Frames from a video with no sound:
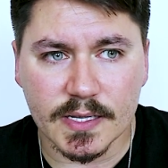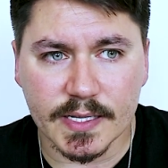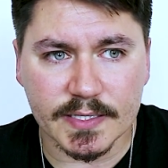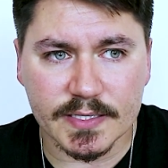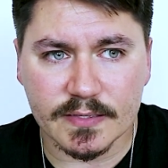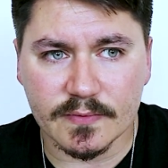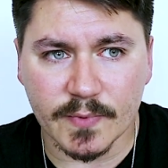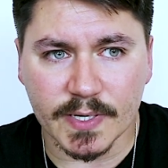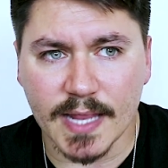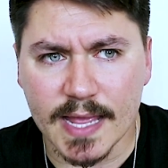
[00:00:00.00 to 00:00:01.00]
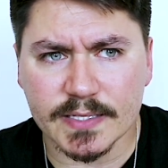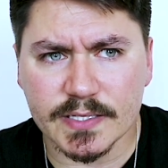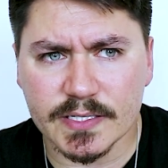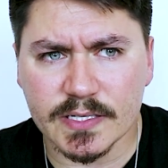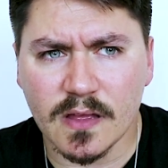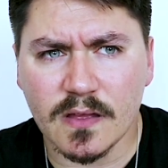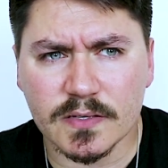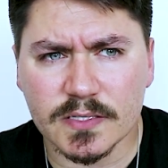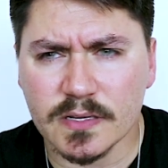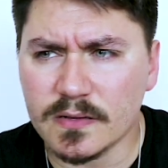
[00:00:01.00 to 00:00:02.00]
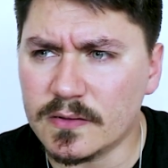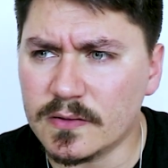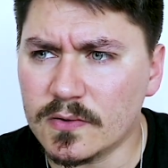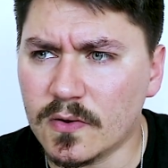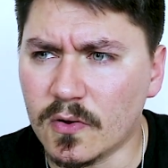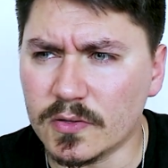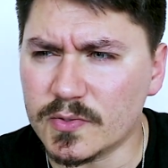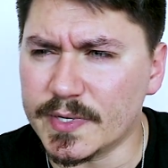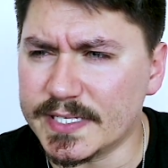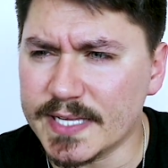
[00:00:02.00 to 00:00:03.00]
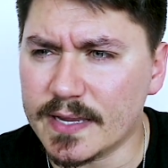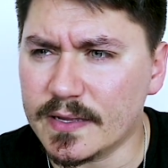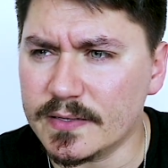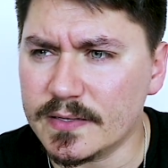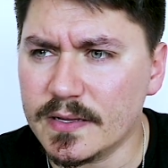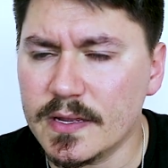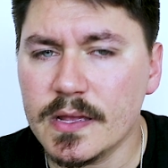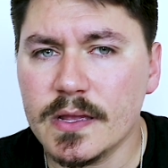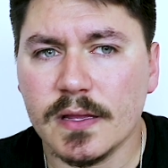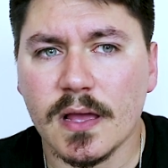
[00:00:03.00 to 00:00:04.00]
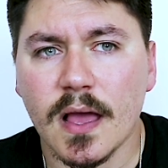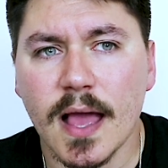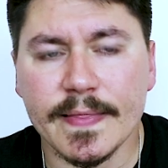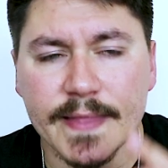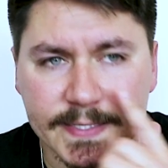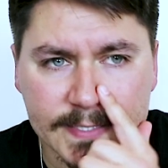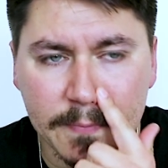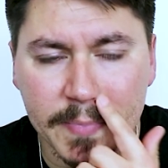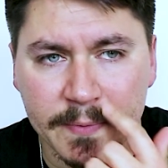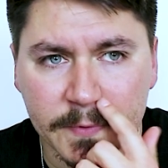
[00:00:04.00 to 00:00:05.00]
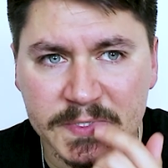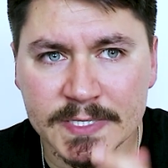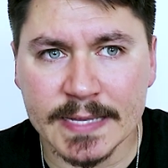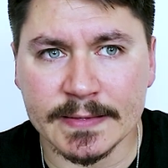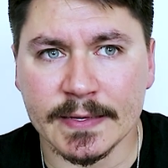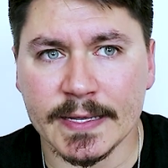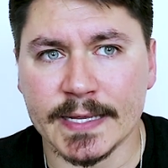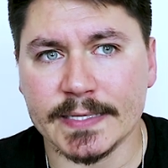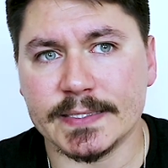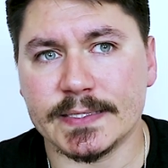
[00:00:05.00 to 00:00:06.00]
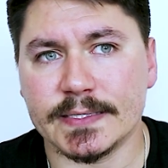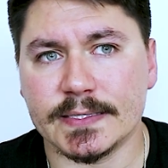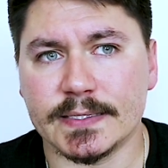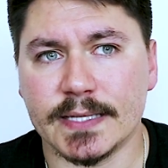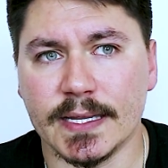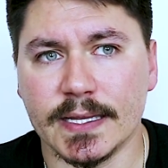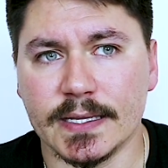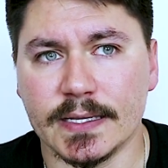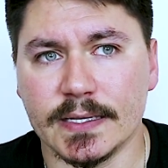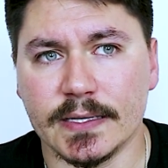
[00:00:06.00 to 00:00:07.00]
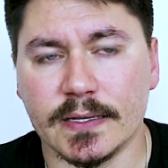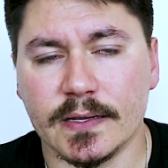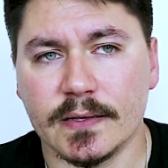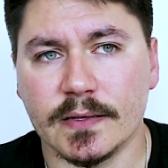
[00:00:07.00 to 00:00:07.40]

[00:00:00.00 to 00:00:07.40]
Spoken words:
is when Cancer starts, or 22nd, and then some people say that it's the